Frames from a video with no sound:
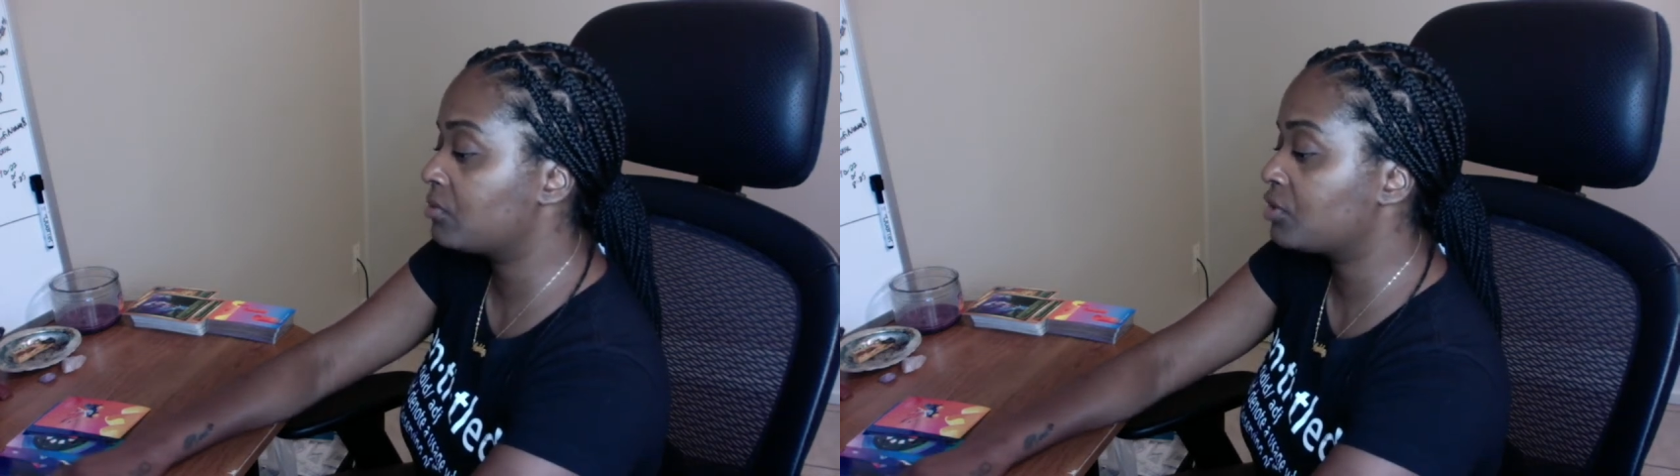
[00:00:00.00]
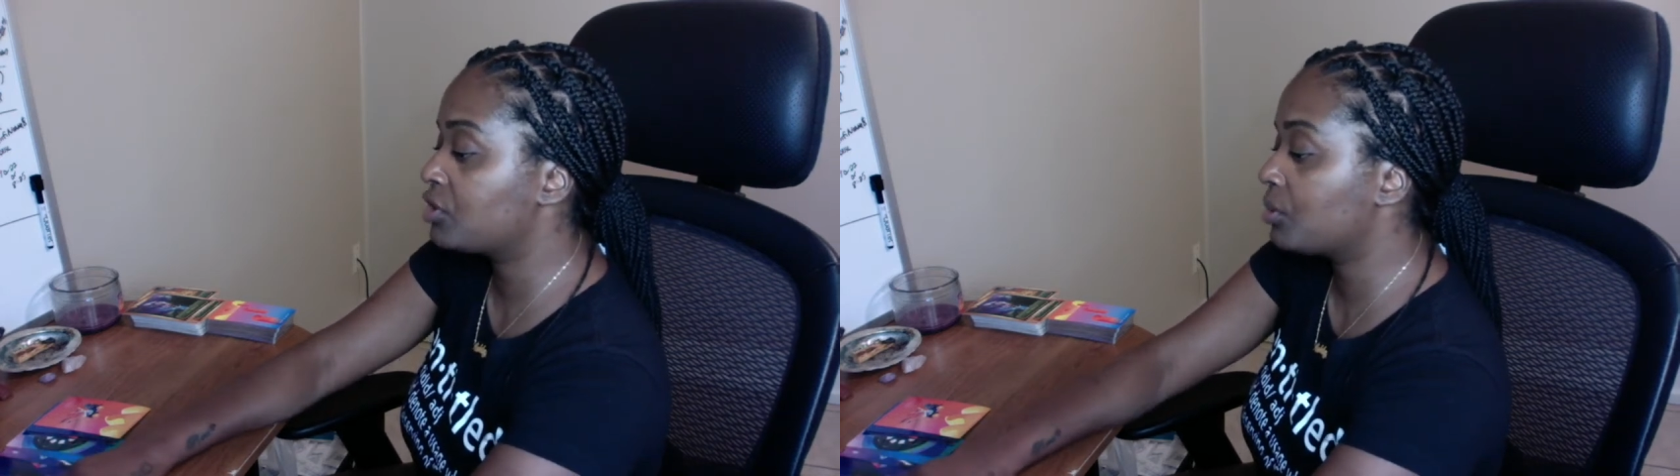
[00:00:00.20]

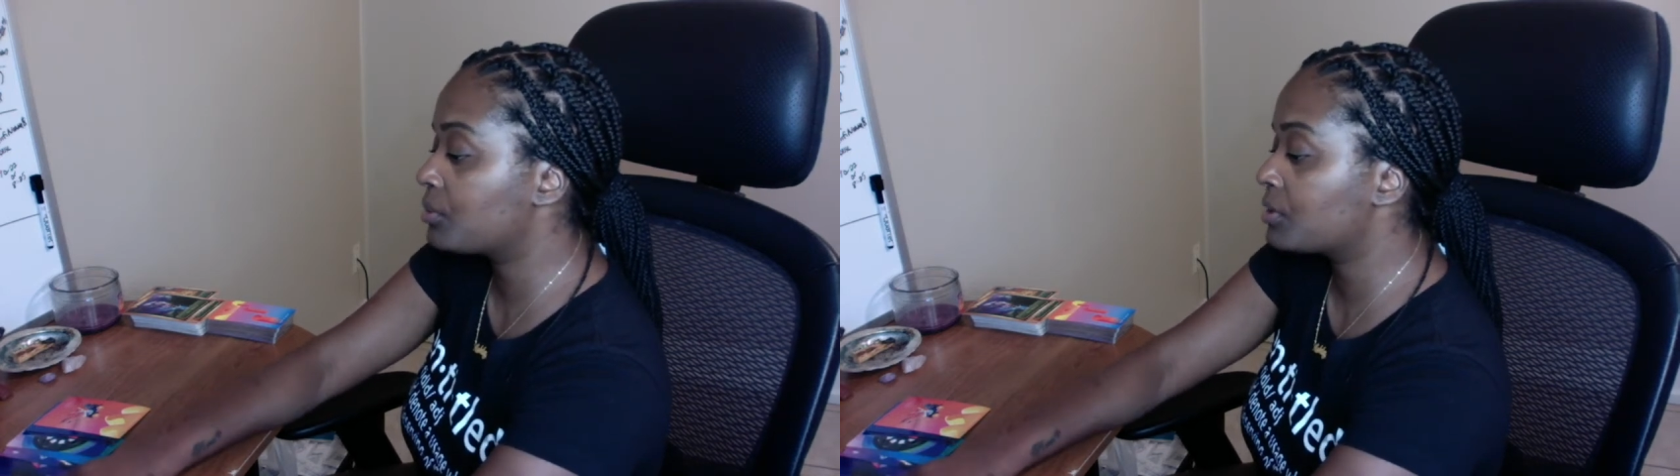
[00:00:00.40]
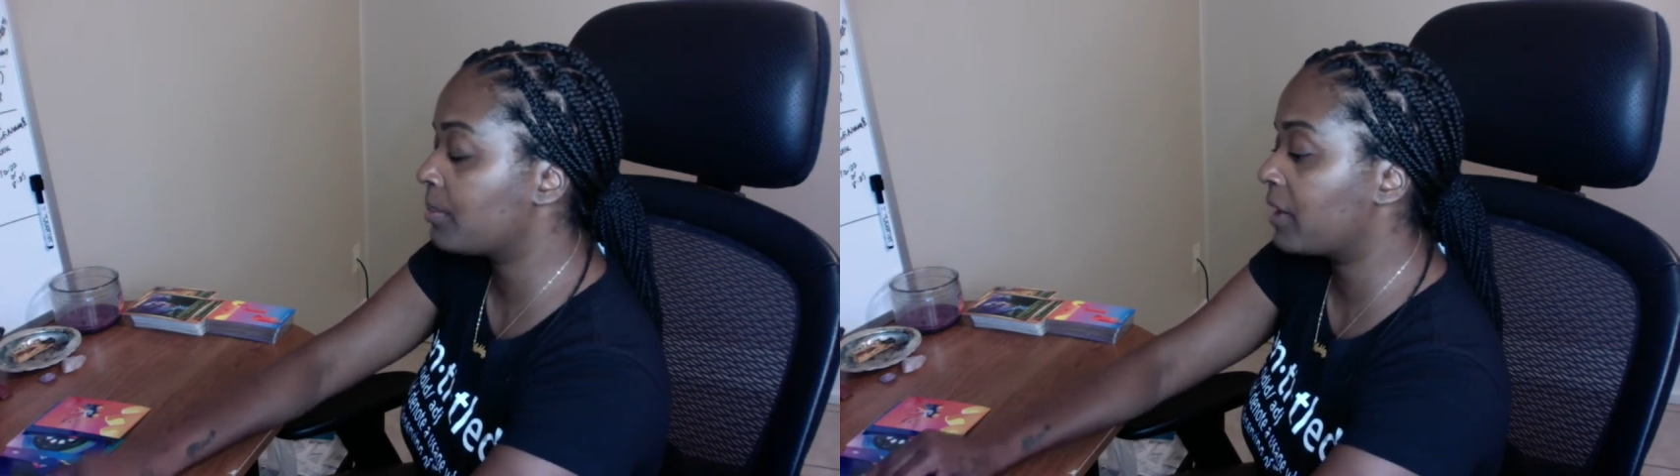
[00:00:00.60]
choose
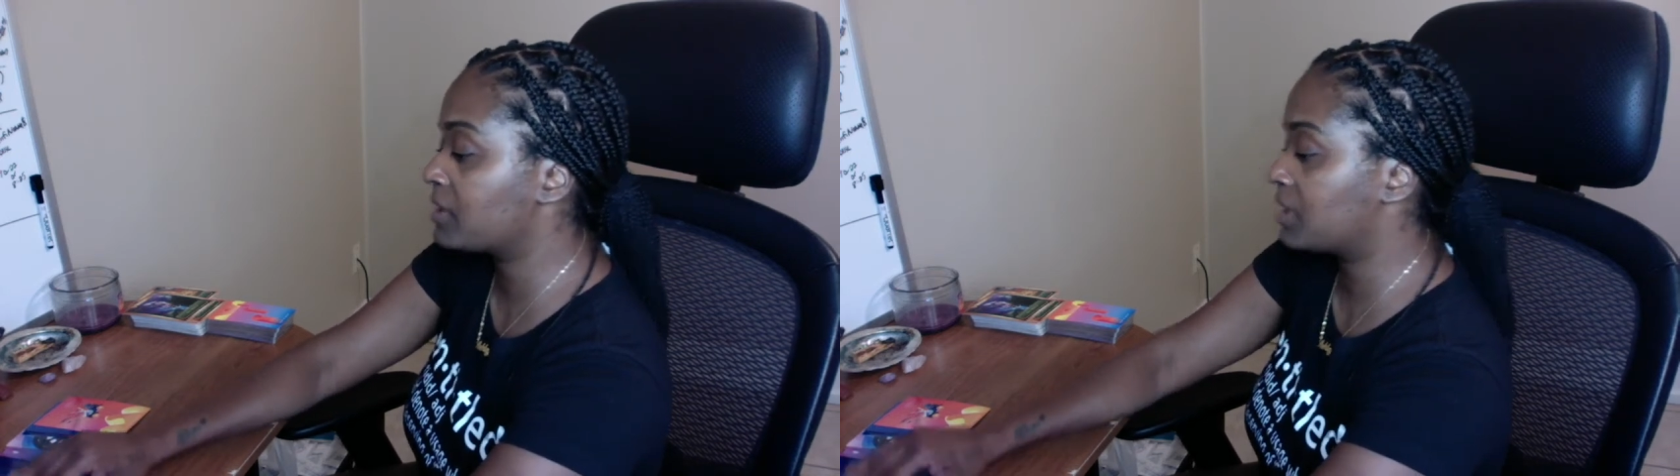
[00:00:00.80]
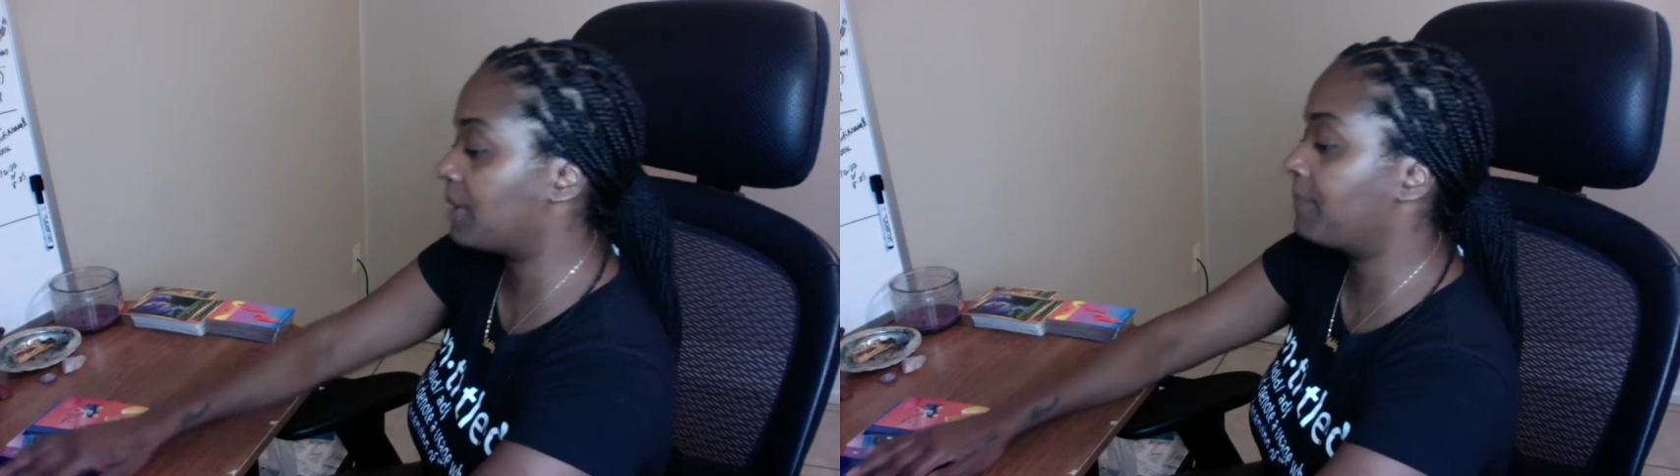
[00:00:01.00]
the
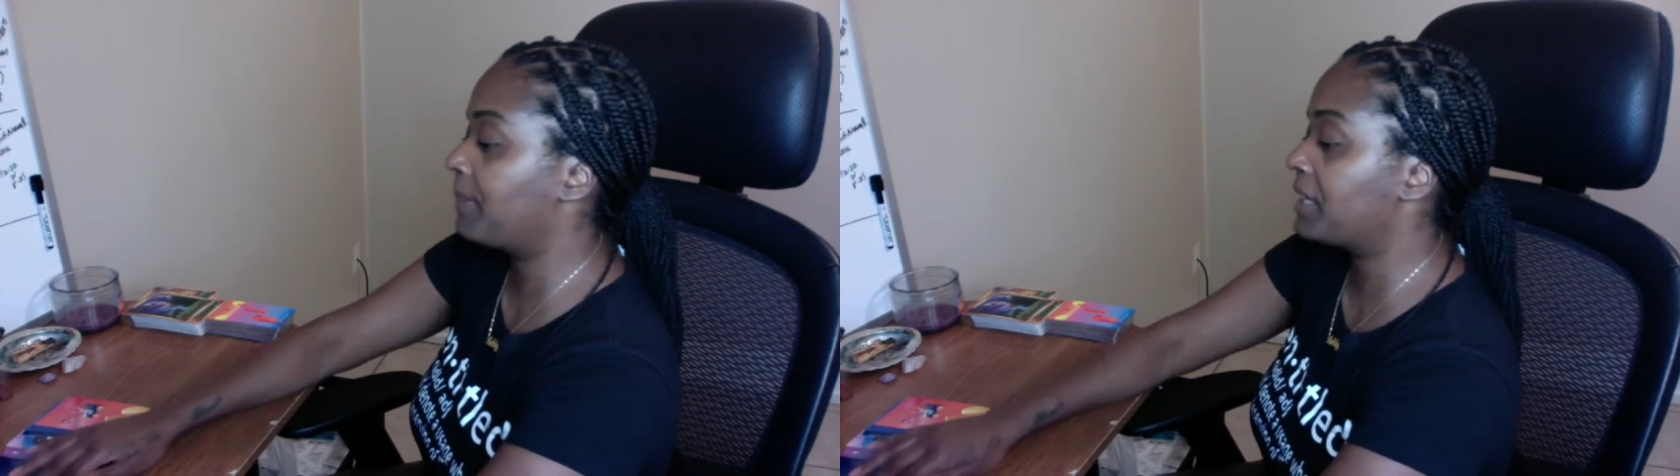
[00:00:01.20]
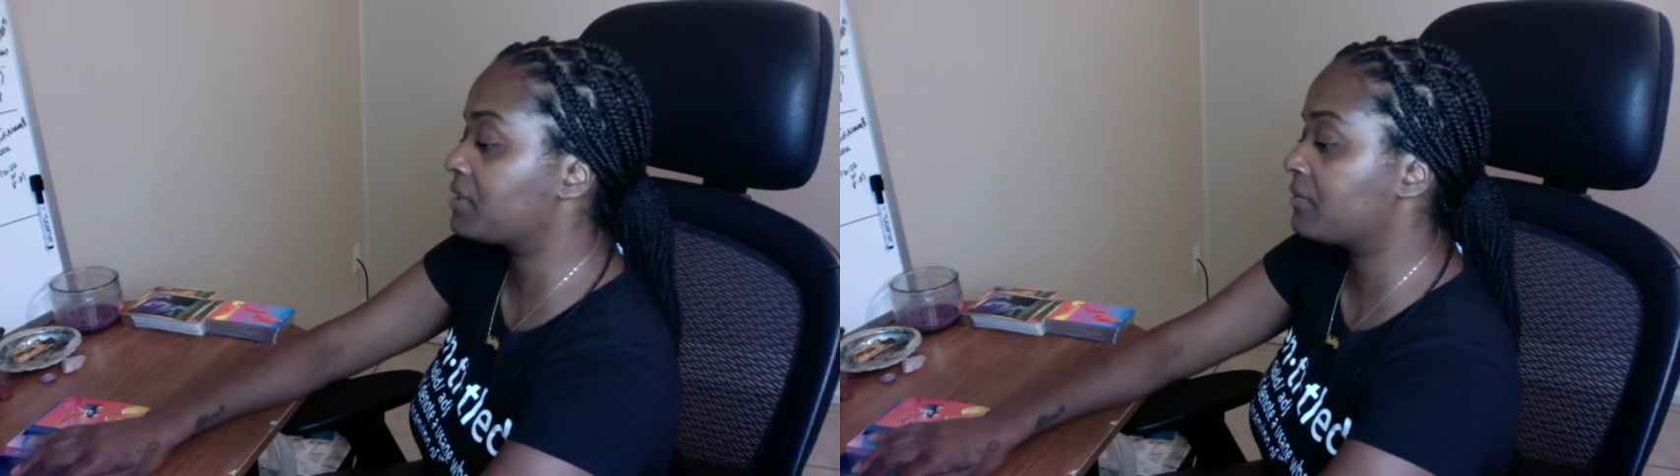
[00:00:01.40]
person that
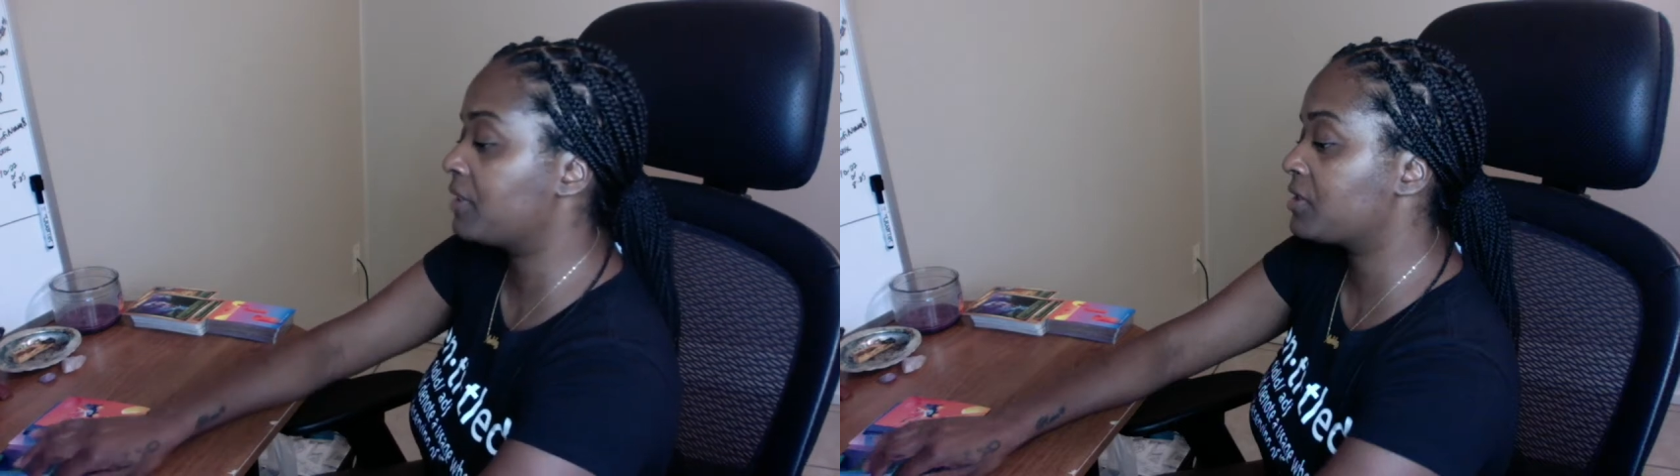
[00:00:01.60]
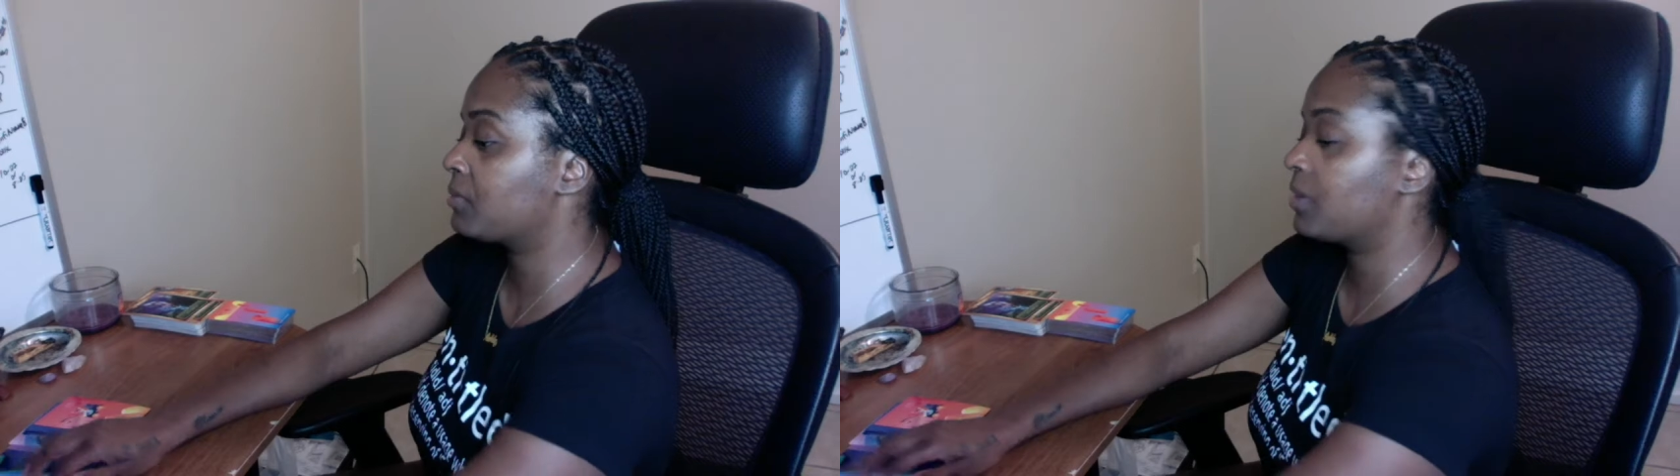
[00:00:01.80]
best
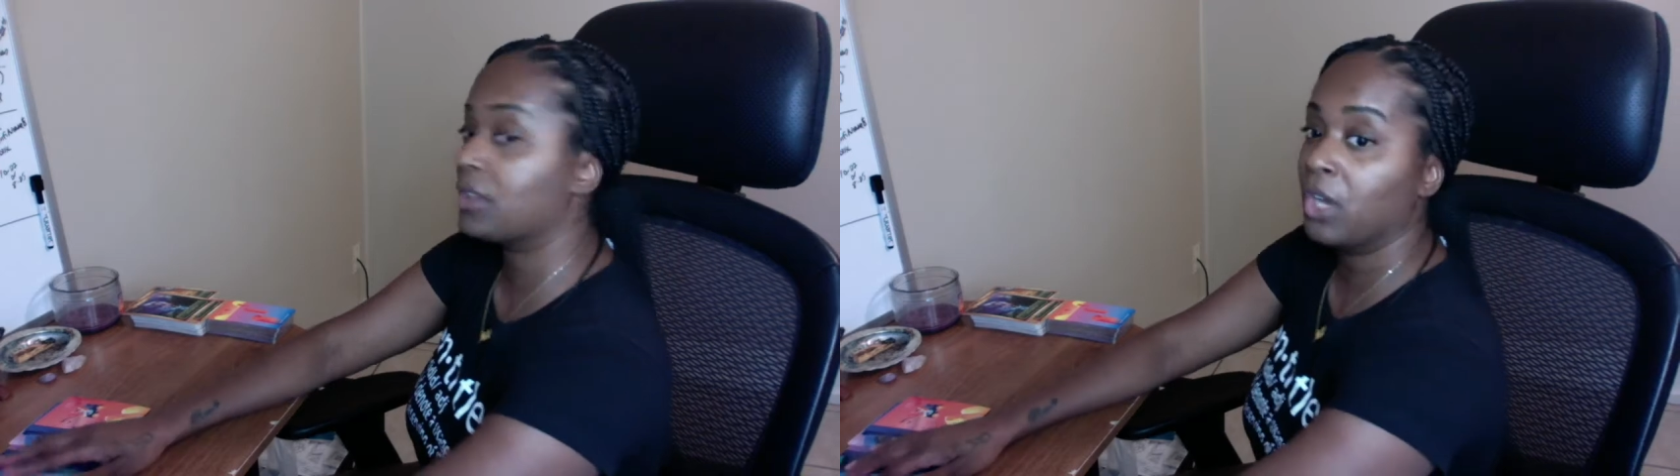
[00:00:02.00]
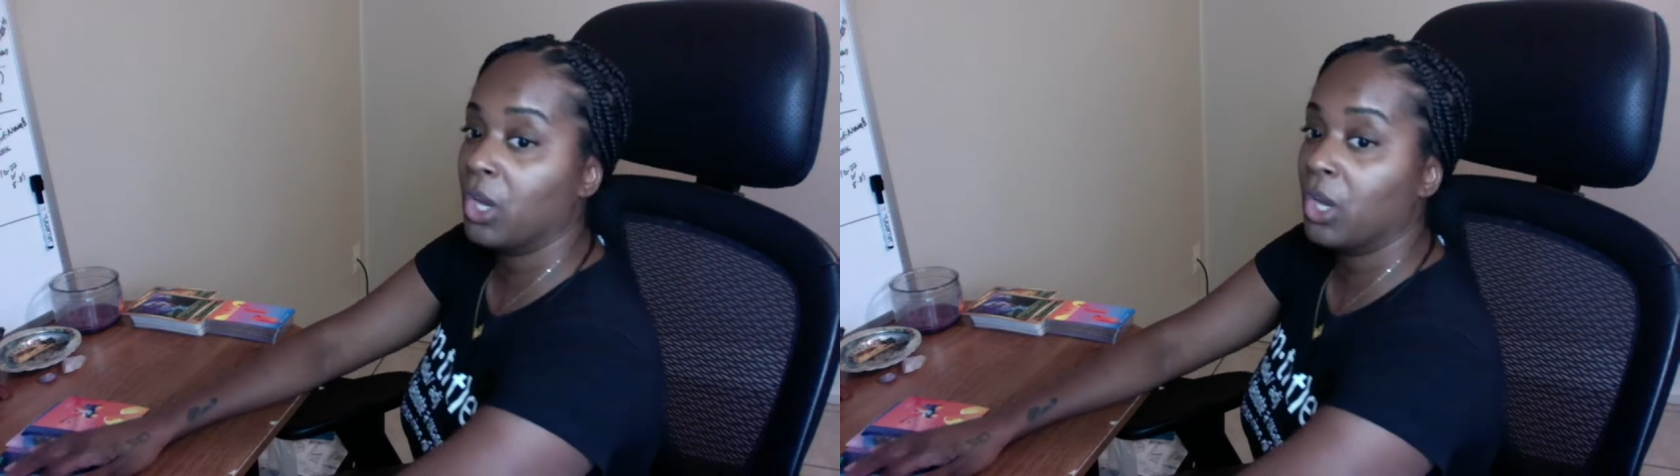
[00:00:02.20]
fits with